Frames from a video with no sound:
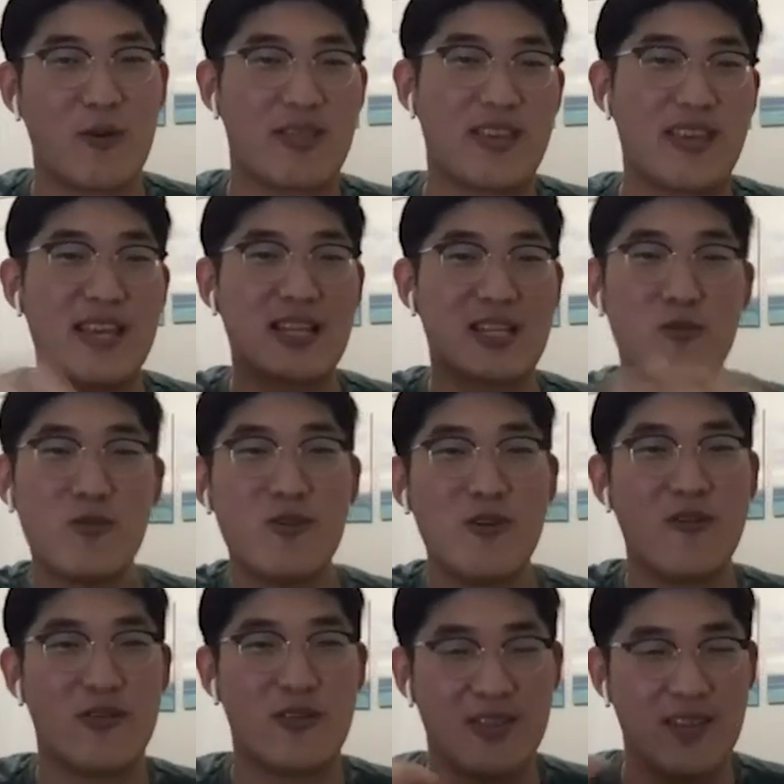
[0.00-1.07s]
So with
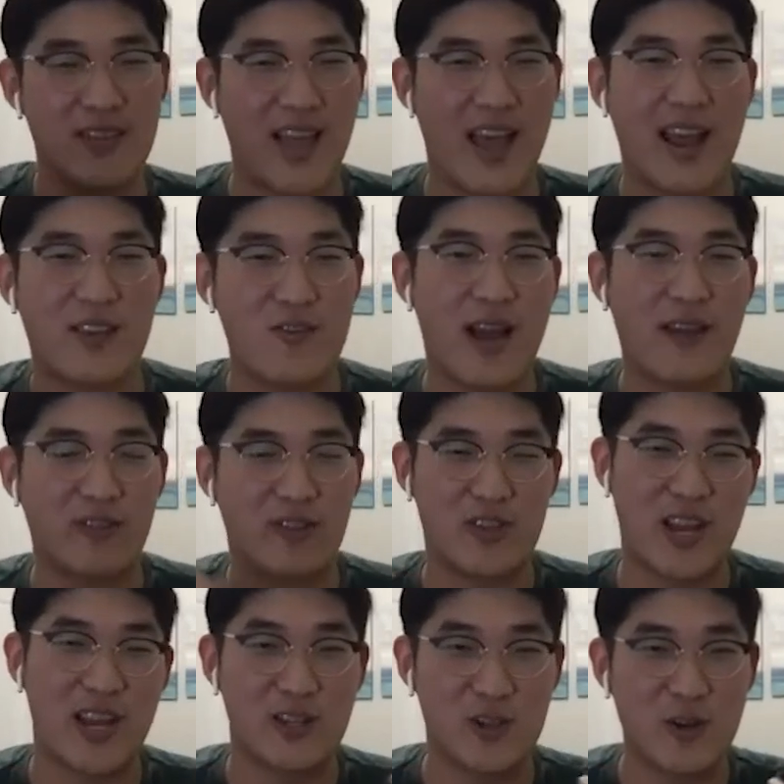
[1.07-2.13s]
each move, that
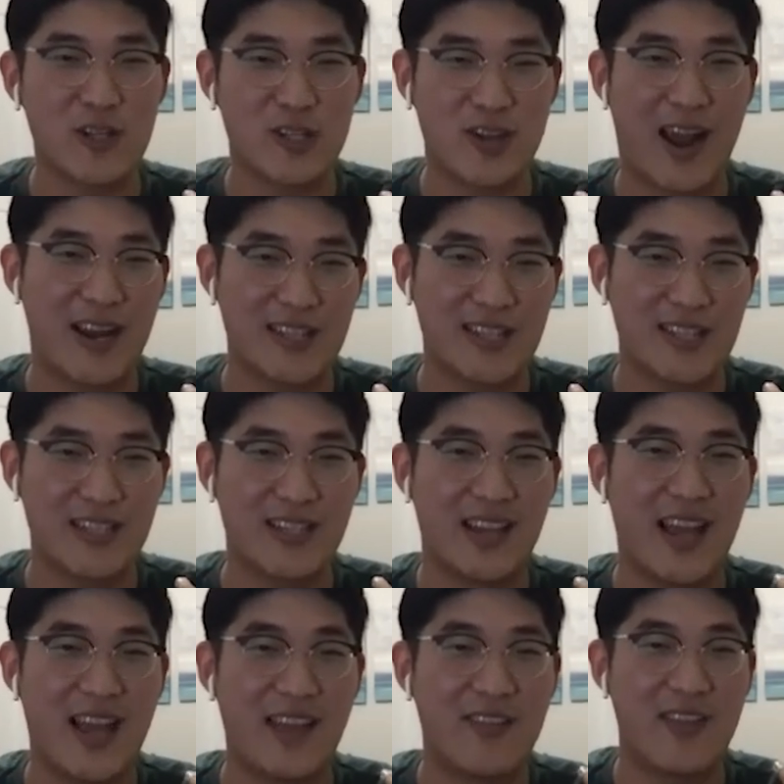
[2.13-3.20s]
you have to change your
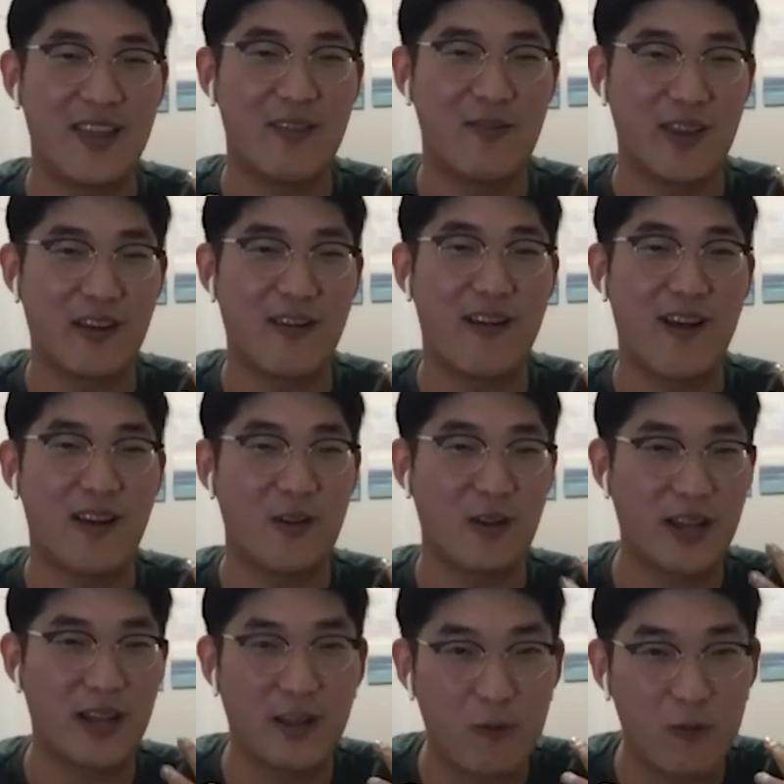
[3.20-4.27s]
strategy and then
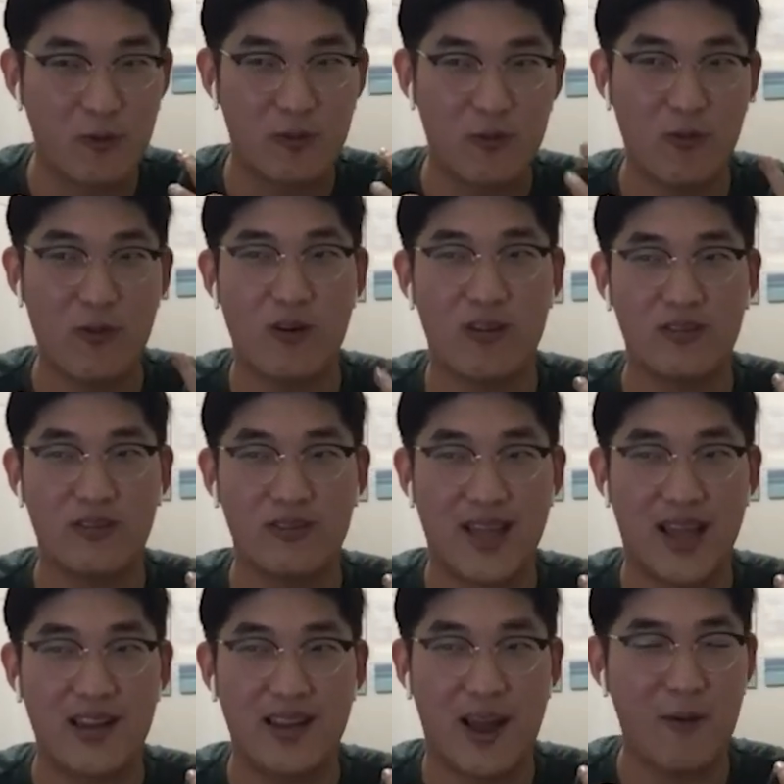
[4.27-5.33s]
figure out, okay, like
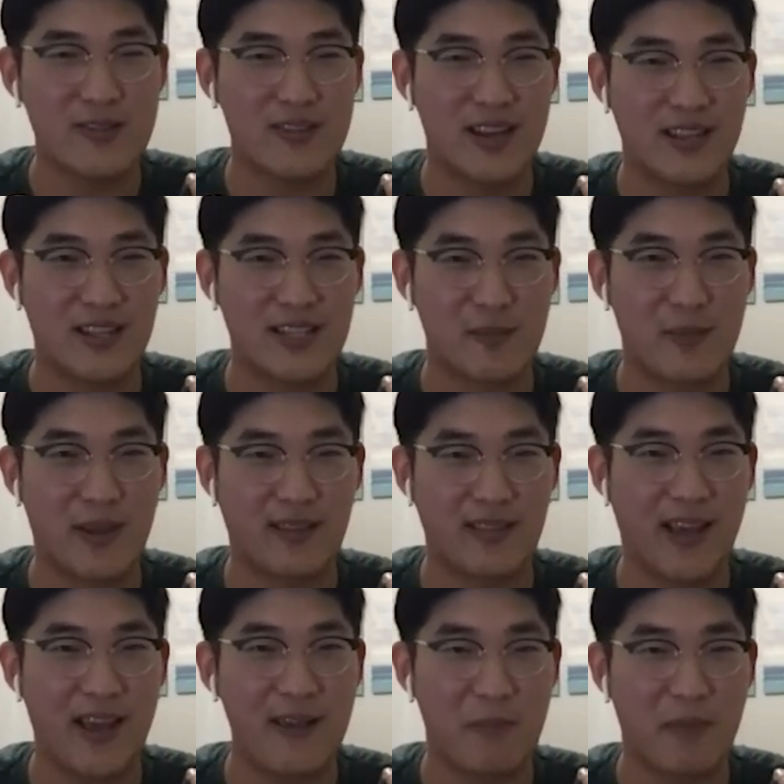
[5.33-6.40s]
well that I wasn't
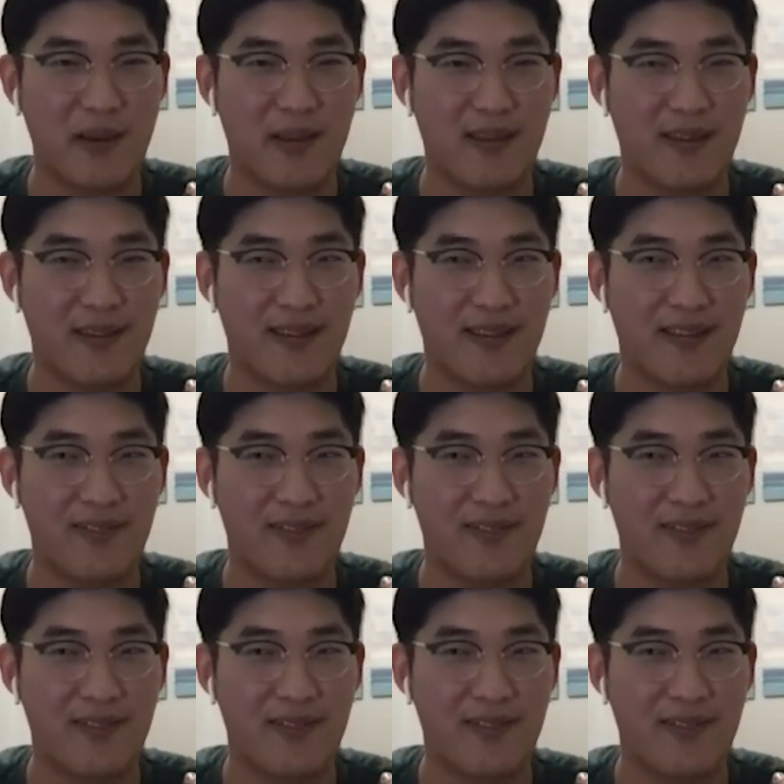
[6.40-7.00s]
anticipating that,